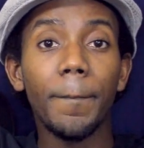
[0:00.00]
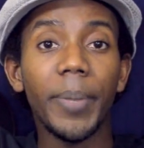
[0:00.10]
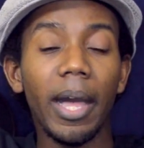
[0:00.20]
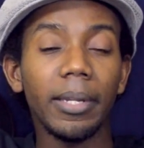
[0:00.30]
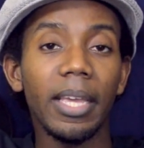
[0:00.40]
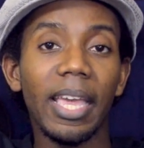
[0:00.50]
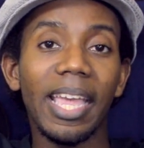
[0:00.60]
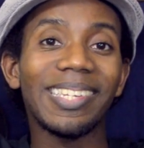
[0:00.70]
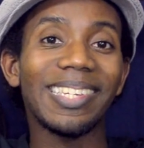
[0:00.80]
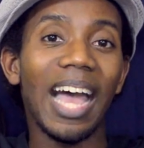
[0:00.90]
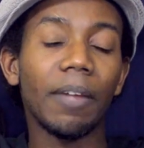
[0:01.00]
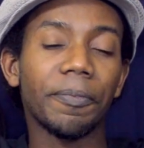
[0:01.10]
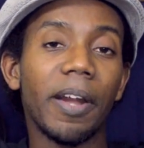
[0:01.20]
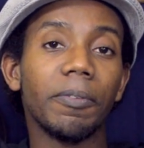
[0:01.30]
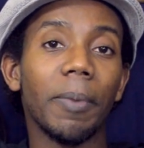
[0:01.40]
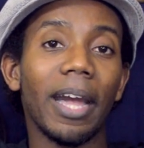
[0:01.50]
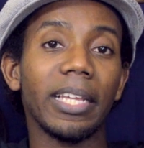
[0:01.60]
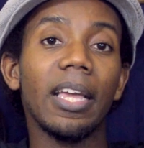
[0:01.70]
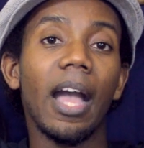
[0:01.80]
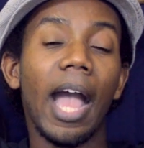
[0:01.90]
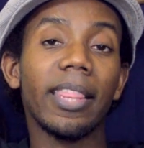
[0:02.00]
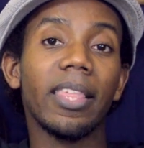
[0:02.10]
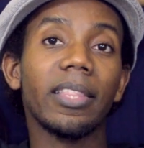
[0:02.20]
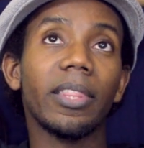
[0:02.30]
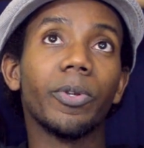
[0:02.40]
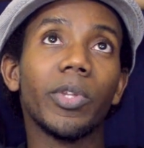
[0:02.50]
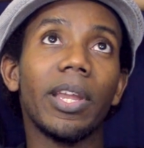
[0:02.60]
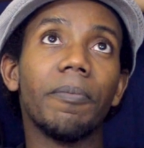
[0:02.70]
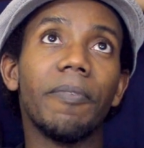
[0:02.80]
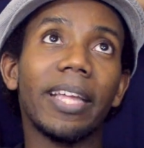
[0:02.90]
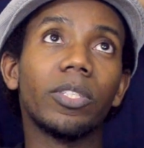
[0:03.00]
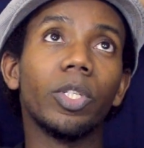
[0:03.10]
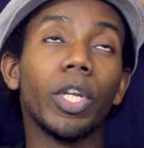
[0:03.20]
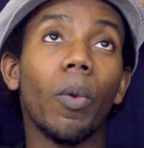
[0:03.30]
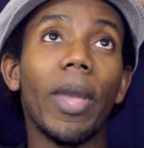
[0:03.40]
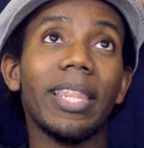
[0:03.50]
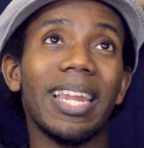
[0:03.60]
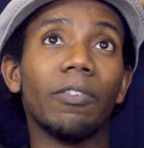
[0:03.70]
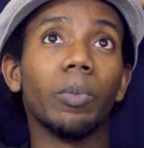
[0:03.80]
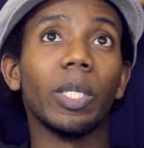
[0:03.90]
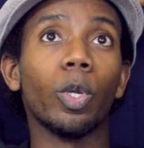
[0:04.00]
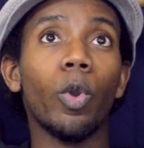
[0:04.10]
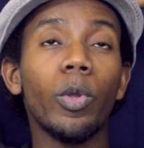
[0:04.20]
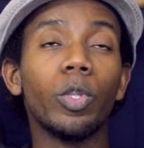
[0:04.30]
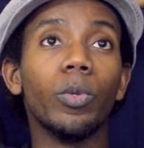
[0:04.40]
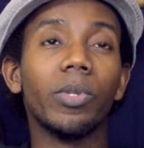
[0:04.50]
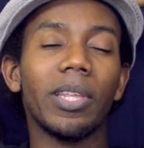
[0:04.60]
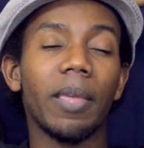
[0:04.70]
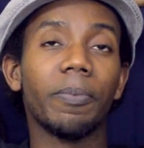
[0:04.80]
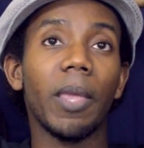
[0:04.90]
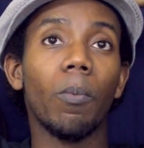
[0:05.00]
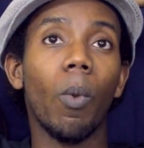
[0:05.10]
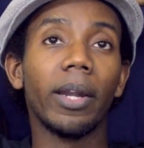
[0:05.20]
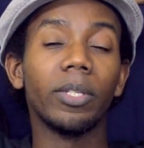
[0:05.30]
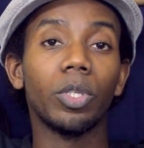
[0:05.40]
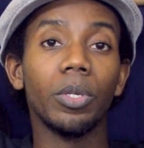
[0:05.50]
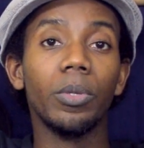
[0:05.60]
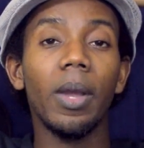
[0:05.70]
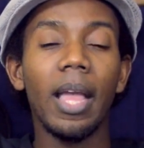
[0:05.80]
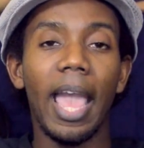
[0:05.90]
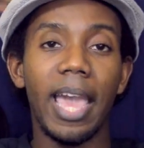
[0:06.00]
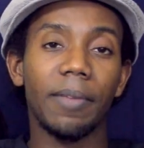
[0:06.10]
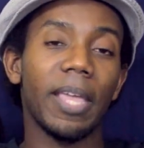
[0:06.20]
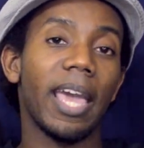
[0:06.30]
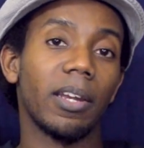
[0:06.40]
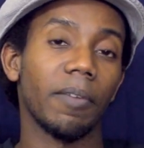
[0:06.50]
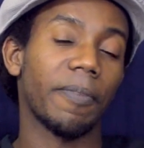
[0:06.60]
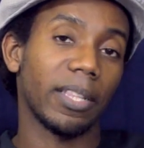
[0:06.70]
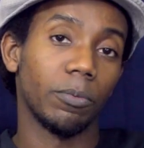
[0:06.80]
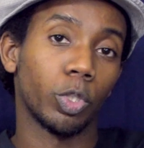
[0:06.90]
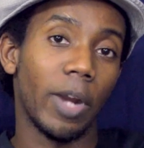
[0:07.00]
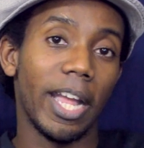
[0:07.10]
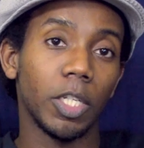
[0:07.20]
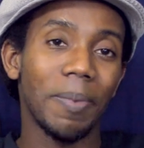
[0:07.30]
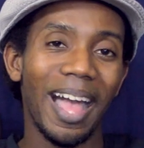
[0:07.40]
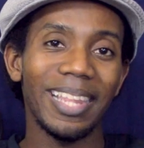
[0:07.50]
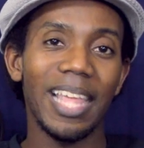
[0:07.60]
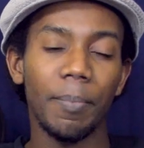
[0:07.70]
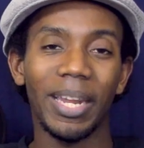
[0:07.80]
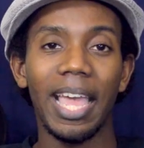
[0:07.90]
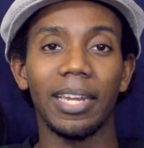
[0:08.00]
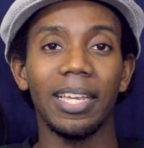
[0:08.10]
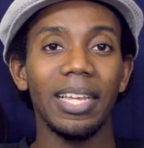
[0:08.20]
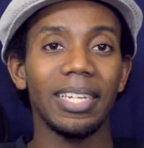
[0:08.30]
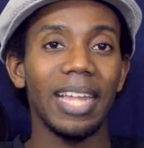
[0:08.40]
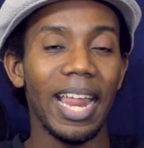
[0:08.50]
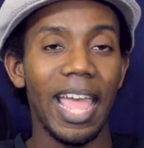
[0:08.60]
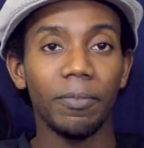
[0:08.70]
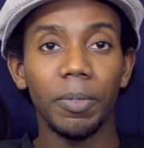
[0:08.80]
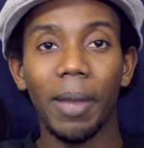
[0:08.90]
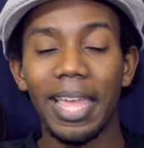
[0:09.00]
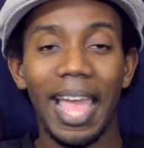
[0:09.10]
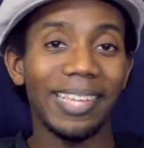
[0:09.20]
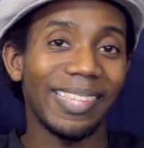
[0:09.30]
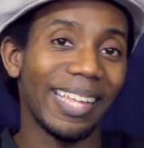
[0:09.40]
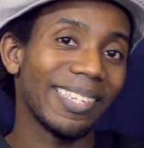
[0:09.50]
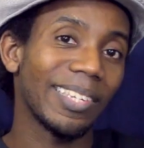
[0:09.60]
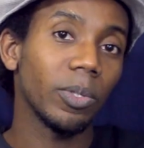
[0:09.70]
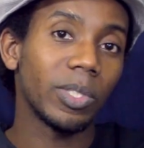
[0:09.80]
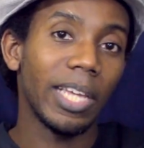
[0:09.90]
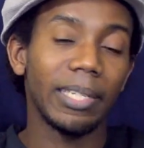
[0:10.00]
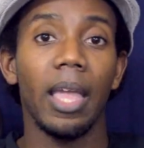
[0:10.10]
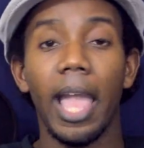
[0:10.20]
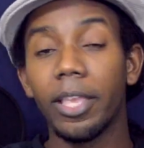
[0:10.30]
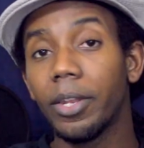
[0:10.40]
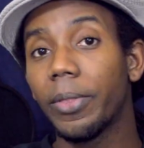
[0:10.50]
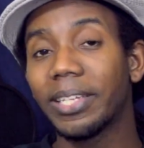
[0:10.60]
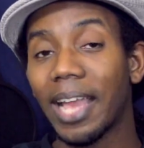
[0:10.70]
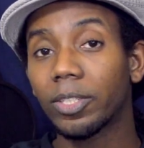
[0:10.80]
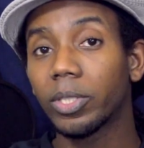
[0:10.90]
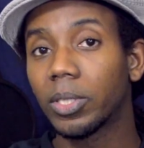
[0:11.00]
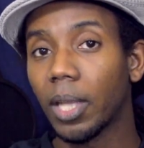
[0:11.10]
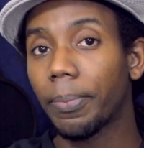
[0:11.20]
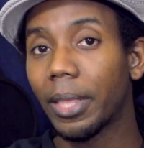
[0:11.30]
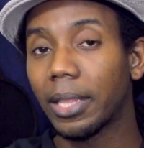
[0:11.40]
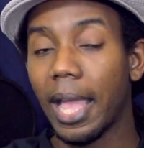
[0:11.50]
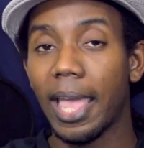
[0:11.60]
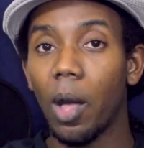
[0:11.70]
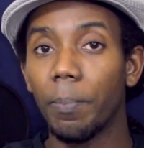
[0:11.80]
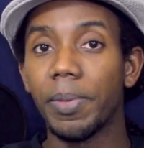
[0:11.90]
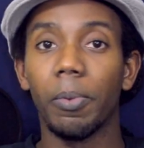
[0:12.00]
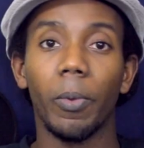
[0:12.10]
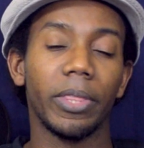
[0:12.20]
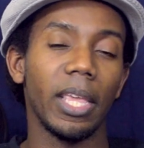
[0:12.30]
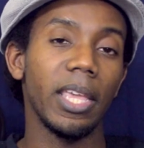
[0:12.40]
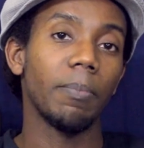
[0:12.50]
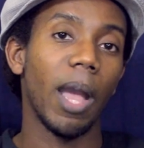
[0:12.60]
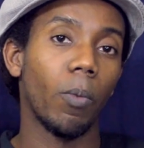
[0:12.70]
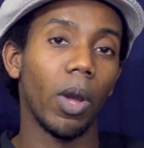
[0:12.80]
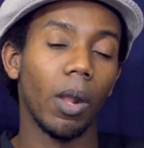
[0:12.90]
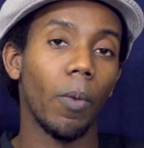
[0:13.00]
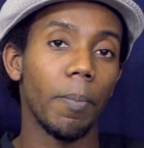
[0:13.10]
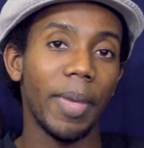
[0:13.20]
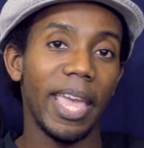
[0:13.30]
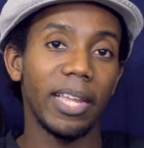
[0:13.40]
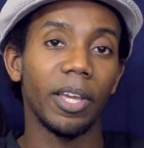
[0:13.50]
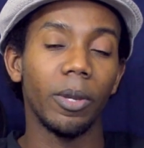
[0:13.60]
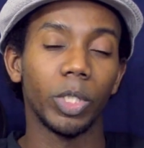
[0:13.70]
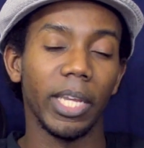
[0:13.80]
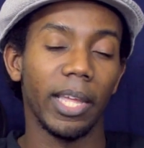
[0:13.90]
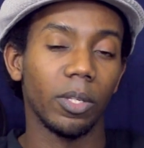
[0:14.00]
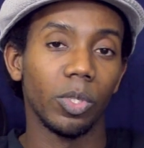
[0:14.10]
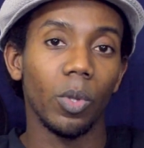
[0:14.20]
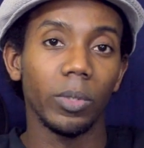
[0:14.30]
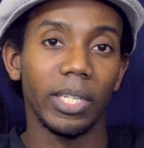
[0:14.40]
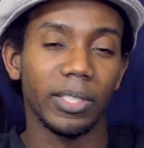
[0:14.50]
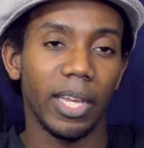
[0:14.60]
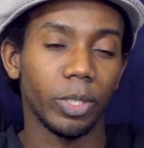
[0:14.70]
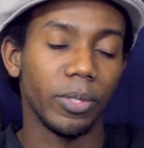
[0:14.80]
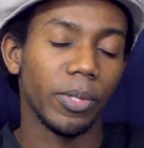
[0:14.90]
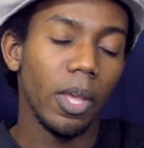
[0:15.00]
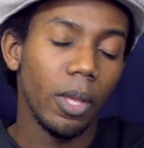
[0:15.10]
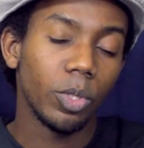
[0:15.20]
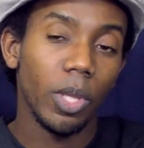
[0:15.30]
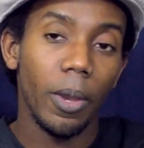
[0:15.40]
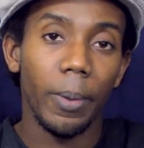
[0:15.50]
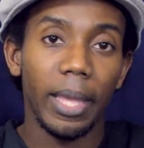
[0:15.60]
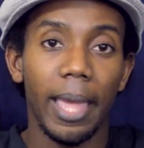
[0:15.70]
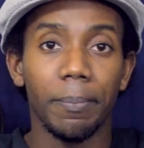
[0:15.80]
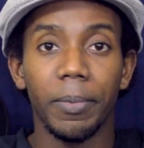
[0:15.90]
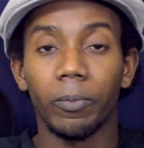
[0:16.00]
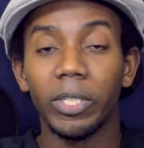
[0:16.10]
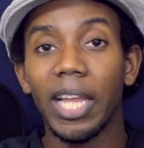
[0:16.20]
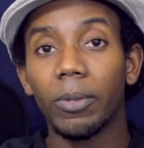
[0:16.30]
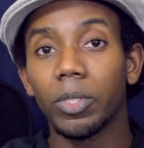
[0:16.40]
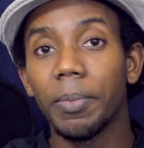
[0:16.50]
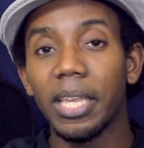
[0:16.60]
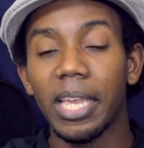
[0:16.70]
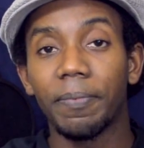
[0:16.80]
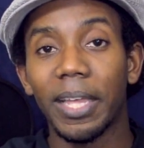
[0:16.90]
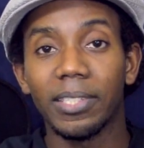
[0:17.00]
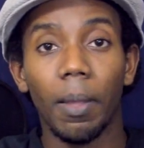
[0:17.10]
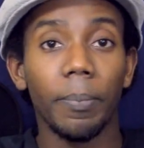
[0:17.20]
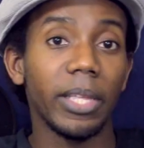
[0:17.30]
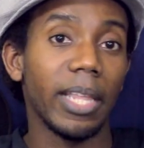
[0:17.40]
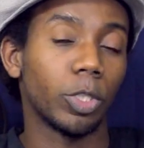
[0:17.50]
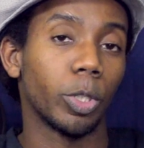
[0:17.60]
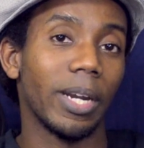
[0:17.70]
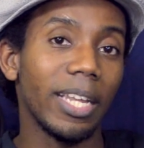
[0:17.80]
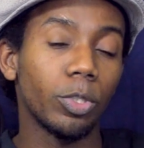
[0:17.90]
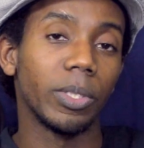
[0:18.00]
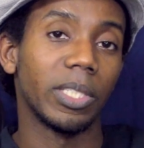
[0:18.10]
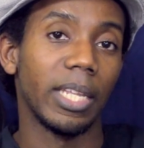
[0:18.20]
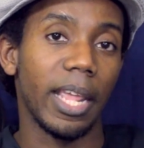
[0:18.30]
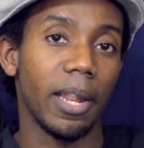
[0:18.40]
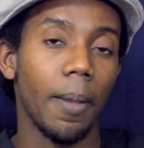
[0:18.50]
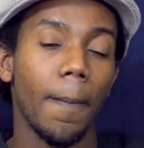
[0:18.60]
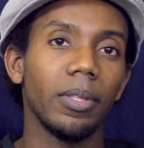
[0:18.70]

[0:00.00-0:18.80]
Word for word: but it's not for everybody. I think that there's an advantage in a way that everyone could use it if they wanted to and if they had an effective strategy behind that. But again, not everybody has that skill set, and you know, that's actually something that I help people with in my one on one paid coaching and consulting sessions. So, again, reach out to me if that's something that you're interested in.